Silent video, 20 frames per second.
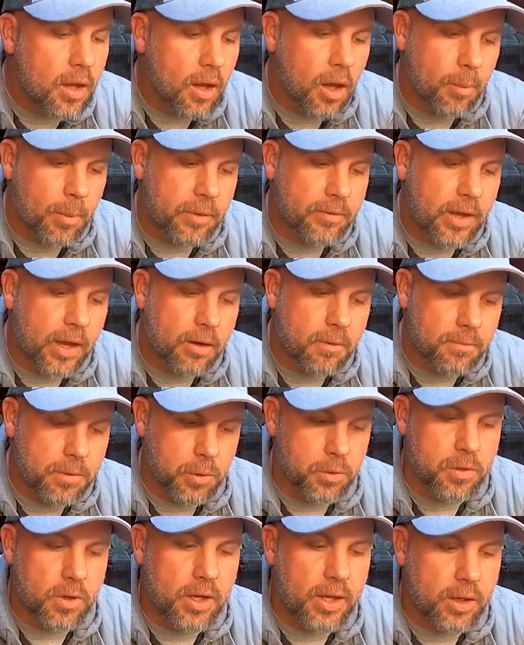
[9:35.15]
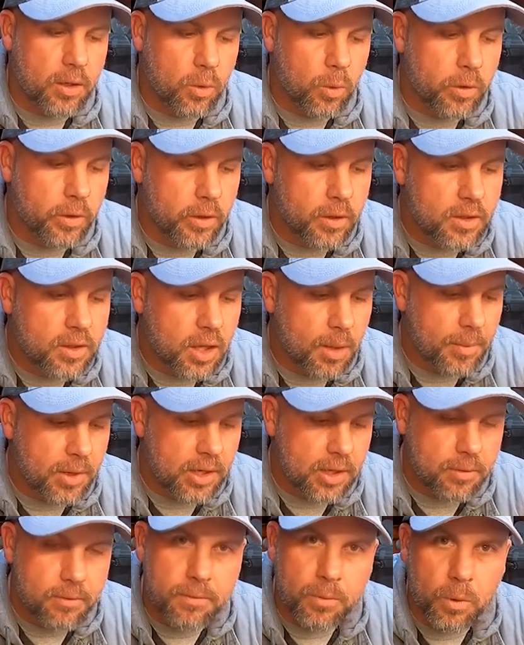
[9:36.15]
I've got a filter head ordered coming
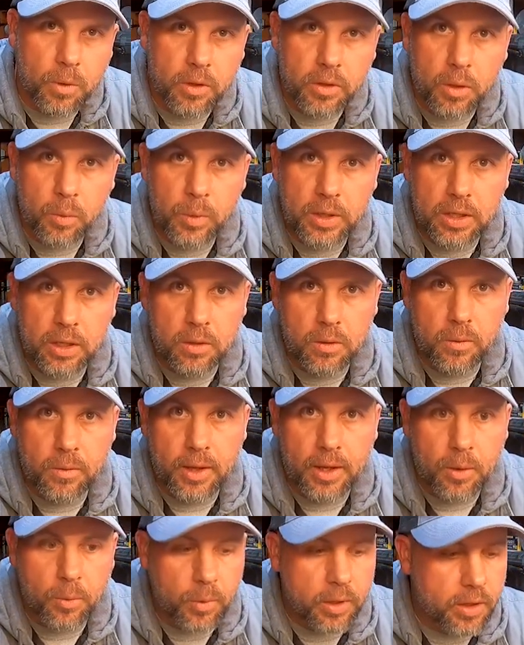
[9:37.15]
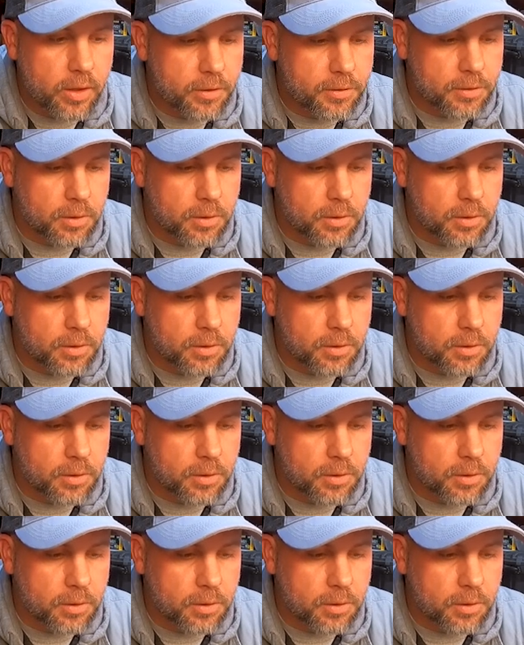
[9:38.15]
in for it that we can do that with.